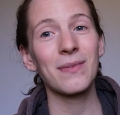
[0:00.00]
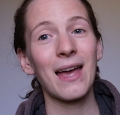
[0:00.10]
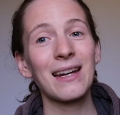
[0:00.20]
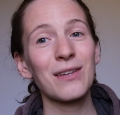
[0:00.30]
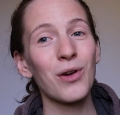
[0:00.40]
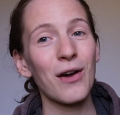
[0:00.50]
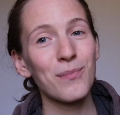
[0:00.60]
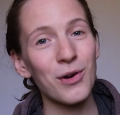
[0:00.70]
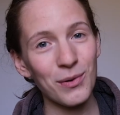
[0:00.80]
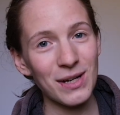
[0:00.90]
And if you have
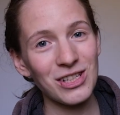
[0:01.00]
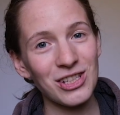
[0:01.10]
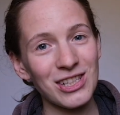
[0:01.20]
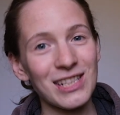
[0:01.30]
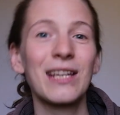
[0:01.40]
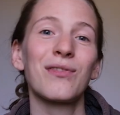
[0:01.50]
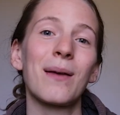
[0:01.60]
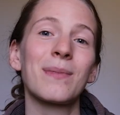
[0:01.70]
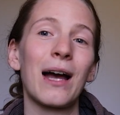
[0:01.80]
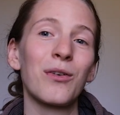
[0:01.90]
more questions, leave
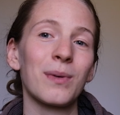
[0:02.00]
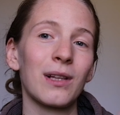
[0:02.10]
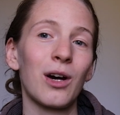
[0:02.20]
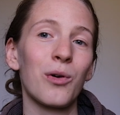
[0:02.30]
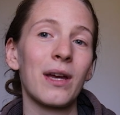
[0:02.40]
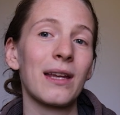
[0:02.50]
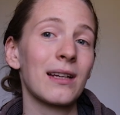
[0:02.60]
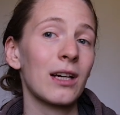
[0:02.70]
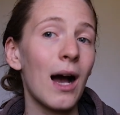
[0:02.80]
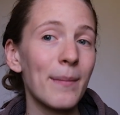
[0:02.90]
them down below in
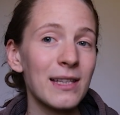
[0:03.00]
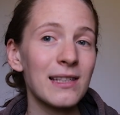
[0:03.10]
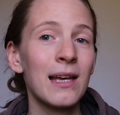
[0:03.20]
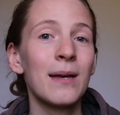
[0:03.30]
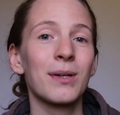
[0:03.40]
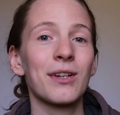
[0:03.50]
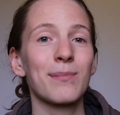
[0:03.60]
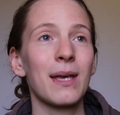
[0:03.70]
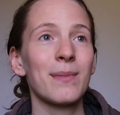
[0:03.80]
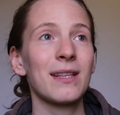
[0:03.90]
the comments,
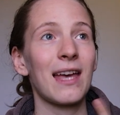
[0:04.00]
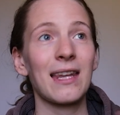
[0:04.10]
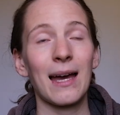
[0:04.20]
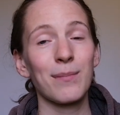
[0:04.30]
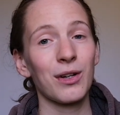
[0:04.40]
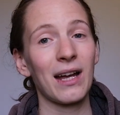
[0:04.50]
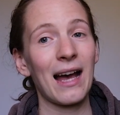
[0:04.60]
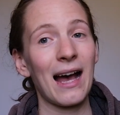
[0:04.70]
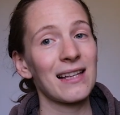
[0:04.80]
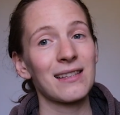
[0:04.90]
because maybe then I'm
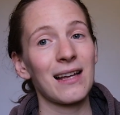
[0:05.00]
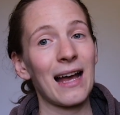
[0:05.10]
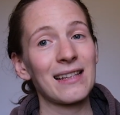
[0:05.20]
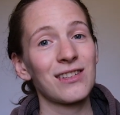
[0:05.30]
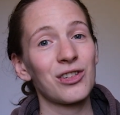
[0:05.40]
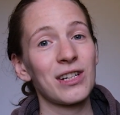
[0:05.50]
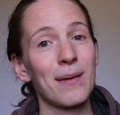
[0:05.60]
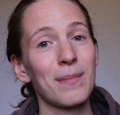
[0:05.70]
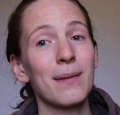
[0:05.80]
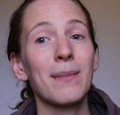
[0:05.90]
gonna answer
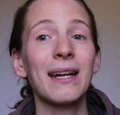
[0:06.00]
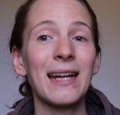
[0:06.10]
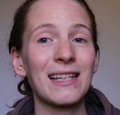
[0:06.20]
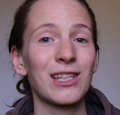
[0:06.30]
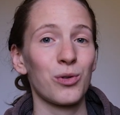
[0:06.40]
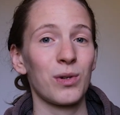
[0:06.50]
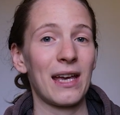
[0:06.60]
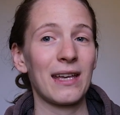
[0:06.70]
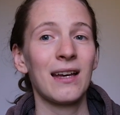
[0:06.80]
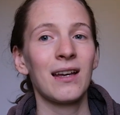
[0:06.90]
them in my next
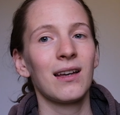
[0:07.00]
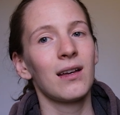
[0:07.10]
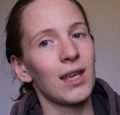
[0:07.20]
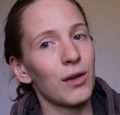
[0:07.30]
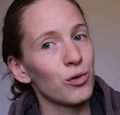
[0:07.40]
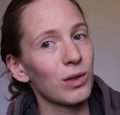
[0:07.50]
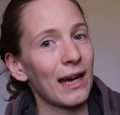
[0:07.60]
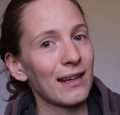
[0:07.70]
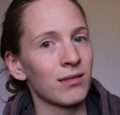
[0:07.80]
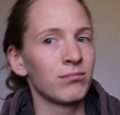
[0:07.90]
Q&A, if you
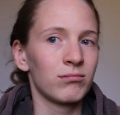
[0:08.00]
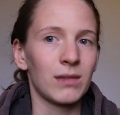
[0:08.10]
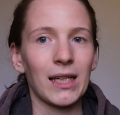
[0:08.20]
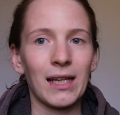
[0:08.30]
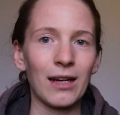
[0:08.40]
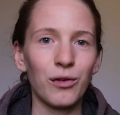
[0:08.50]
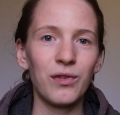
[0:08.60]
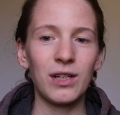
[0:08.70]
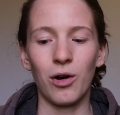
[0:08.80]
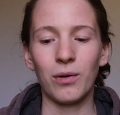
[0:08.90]
like that kind of
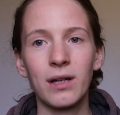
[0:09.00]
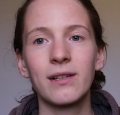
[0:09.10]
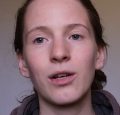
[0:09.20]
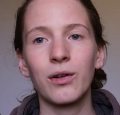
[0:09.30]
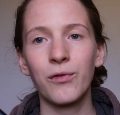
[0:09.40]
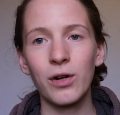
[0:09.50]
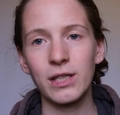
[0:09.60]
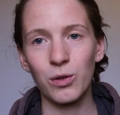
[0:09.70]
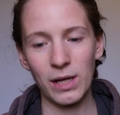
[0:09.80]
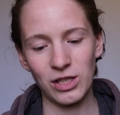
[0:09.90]
video. So the
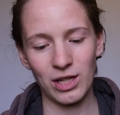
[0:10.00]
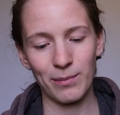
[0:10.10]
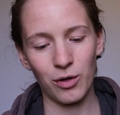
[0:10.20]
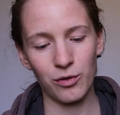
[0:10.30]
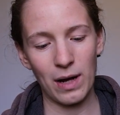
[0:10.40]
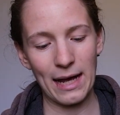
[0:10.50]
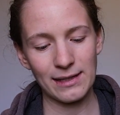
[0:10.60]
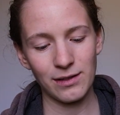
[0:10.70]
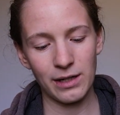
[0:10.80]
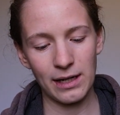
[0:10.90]
first question I'm going to
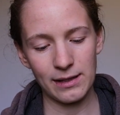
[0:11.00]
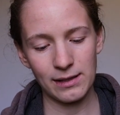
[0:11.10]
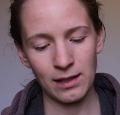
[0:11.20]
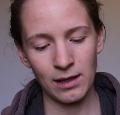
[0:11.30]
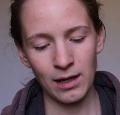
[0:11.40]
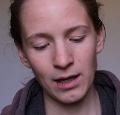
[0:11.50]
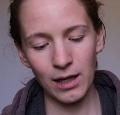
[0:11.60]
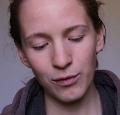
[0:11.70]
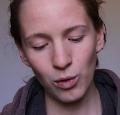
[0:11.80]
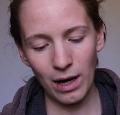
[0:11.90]
answer is,
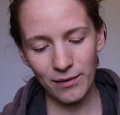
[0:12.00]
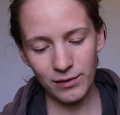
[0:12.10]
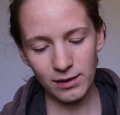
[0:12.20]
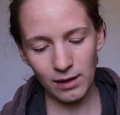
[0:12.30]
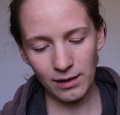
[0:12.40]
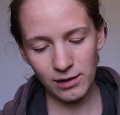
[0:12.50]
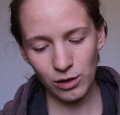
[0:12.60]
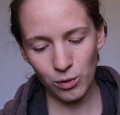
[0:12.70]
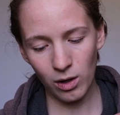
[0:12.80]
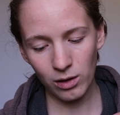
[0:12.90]
if you haven't done
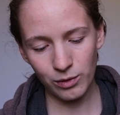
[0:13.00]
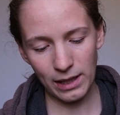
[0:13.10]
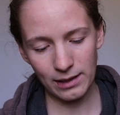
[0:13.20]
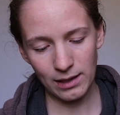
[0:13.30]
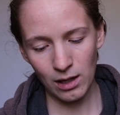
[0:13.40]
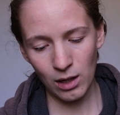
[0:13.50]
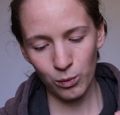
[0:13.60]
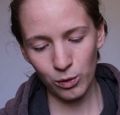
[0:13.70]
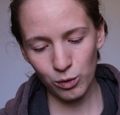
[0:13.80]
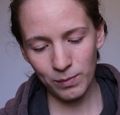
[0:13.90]
so already,
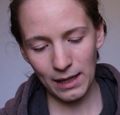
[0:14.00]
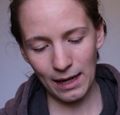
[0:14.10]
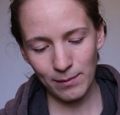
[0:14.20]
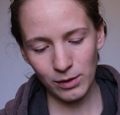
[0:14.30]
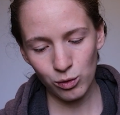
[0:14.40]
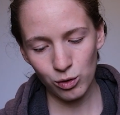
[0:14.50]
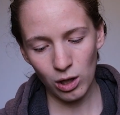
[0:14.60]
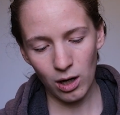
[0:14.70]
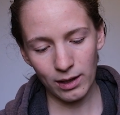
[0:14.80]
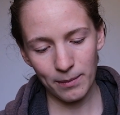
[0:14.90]
would you be able to
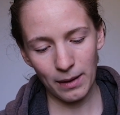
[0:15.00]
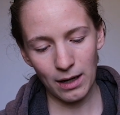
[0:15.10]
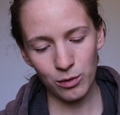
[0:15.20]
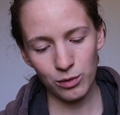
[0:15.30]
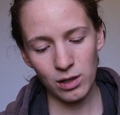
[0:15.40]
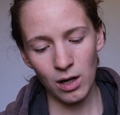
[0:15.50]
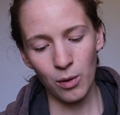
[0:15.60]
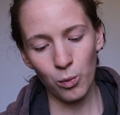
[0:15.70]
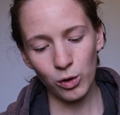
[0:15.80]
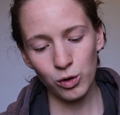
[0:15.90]
talk about
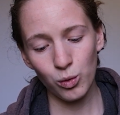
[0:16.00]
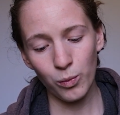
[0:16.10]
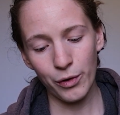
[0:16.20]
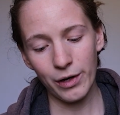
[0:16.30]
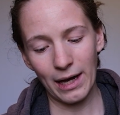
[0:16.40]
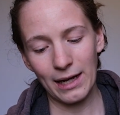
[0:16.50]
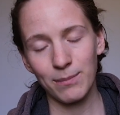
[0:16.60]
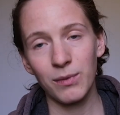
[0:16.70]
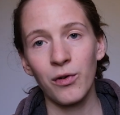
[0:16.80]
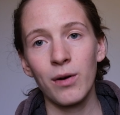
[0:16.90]
what you were
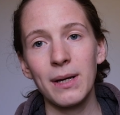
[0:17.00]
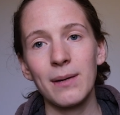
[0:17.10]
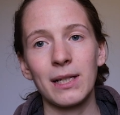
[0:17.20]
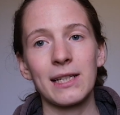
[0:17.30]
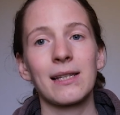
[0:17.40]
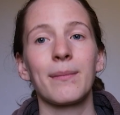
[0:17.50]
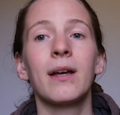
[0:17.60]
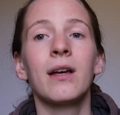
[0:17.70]
like before minimalism?